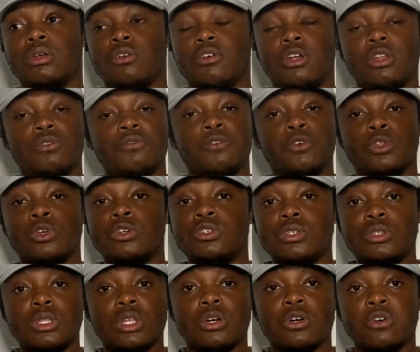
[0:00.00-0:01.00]
and for those of
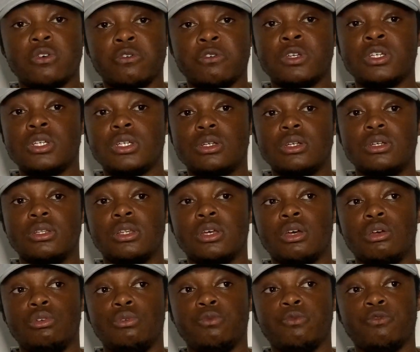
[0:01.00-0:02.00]
you that are Christian,
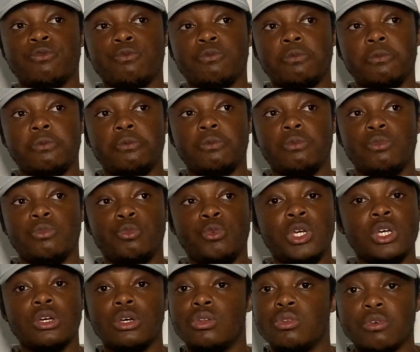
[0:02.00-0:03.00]
like we
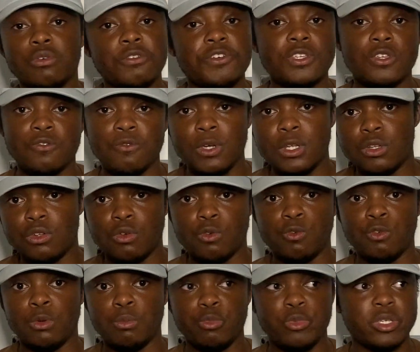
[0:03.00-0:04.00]
can obviously read the
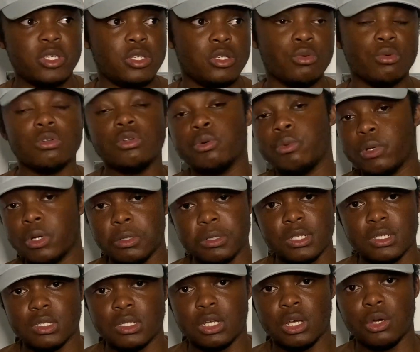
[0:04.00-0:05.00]
room, we see what the world
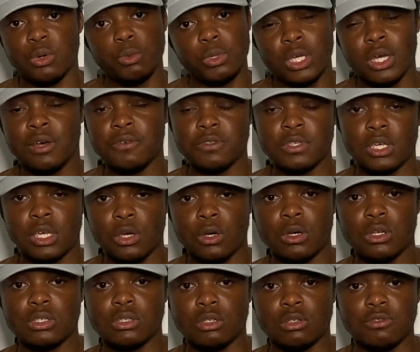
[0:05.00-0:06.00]
is like, we have to get
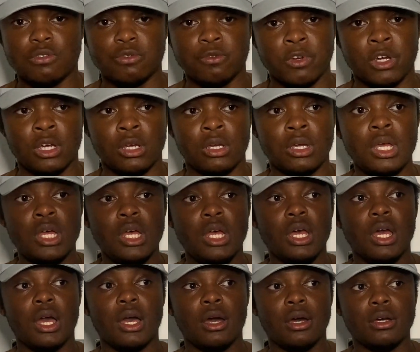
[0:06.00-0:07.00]
ourselves right.
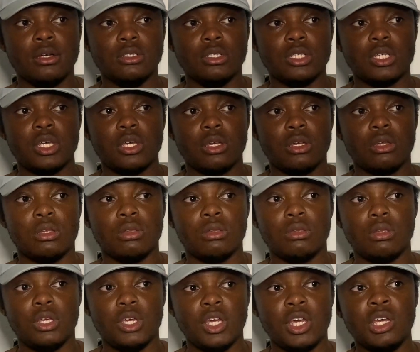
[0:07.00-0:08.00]
And
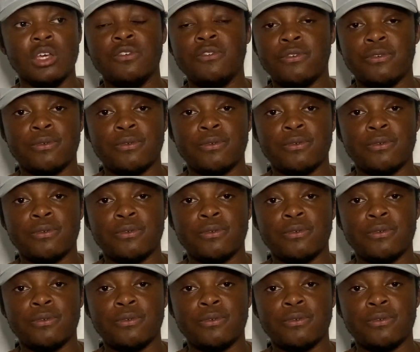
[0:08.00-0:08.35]
if